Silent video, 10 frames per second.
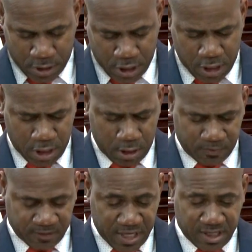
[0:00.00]
The
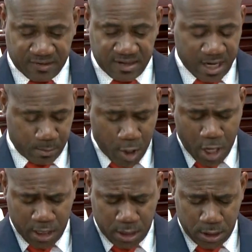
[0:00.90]
St. Kitts
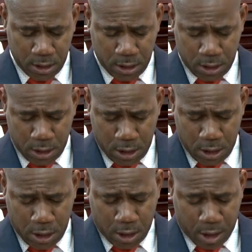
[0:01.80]
Netball
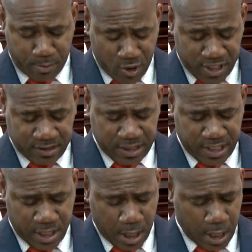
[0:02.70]
Community
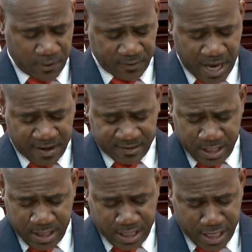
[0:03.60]
League also has
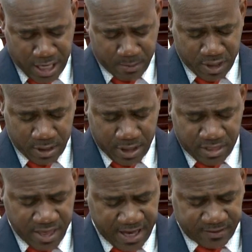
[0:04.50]
a game
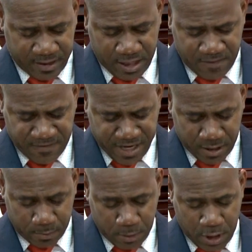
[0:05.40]
that
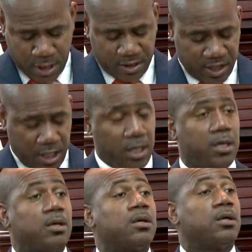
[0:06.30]
evening.
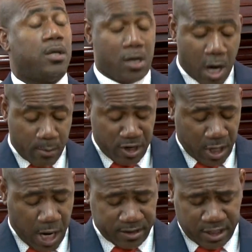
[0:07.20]
The normal
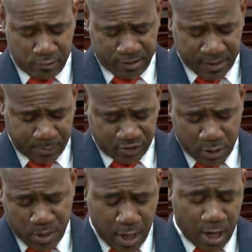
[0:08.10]
cocktail
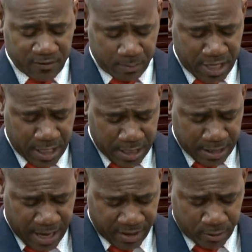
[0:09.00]
reception will also be
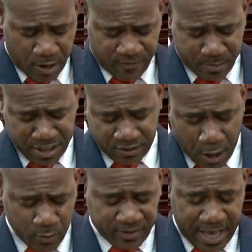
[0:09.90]
held at Government
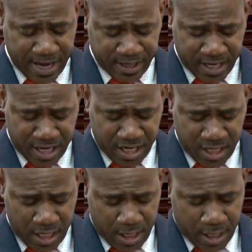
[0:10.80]
House, and in
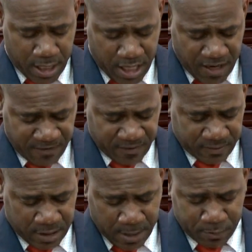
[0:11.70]
Nevis,
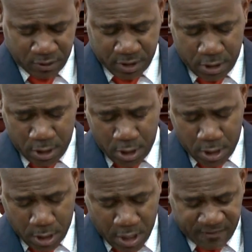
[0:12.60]
the Deputy
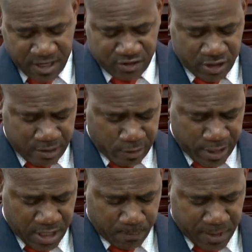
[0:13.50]
Governor
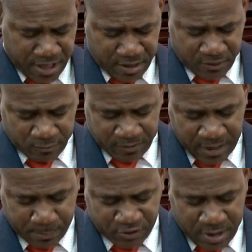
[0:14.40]
General Independence
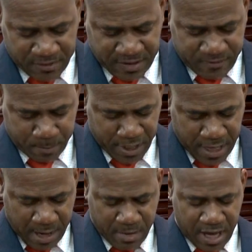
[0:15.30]
reception, 7
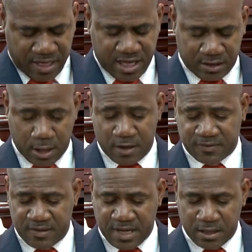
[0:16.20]
p.m., and that
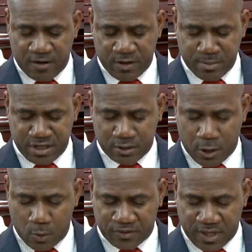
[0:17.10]
also is at Government
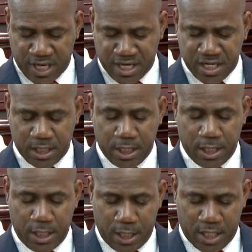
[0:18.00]
House in
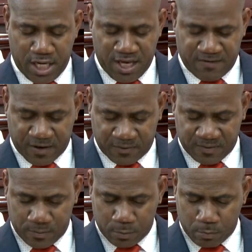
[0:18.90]

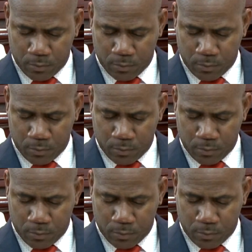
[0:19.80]
Nevis.